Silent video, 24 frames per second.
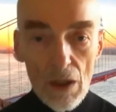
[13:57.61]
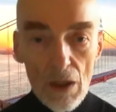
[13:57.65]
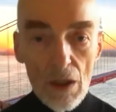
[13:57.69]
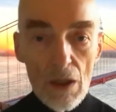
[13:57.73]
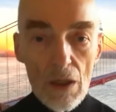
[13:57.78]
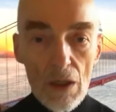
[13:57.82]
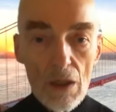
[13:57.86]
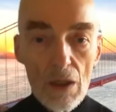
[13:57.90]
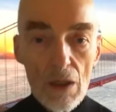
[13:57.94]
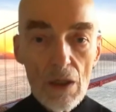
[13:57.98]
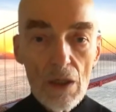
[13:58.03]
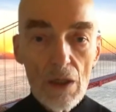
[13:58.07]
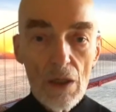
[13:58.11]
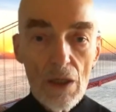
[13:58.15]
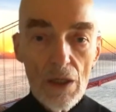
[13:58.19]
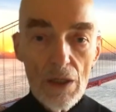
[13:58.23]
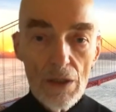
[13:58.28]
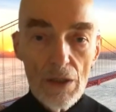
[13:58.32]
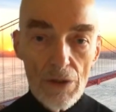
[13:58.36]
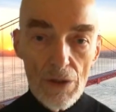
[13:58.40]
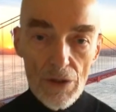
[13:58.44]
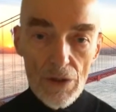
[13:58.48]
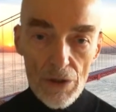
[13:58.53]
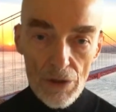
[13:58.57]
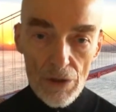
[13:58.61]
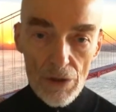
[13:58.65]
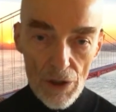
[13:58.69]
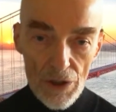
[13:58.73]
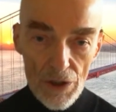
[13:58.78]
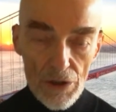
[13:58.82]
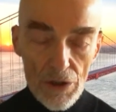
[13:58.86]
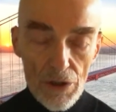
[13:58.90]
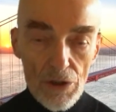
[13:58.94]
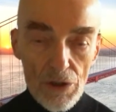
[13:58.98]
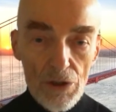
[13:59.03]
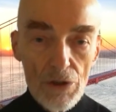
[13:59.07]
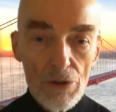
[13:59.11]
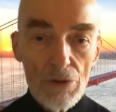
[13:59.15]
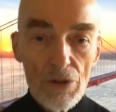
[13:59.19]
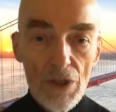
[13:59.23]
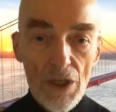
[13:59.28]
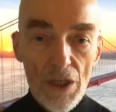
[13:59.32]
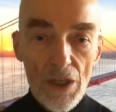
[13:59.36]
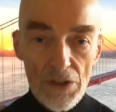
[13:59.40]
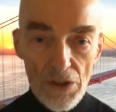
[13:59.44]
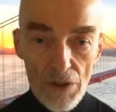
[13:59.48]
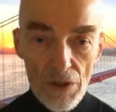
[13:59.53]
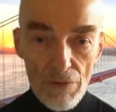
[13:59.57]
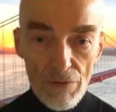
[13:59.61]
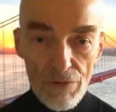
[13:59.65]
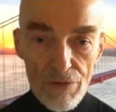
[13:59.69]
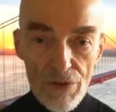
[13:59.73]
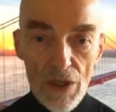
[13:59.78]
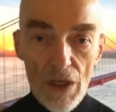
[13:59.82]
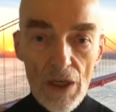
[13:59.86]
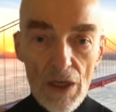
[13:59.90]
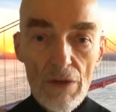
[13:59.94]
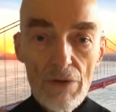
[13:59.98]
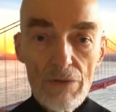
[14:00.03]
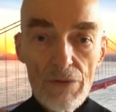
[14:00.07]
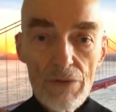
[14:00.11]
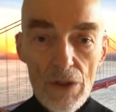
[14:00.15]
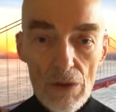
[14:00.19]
And into 2005,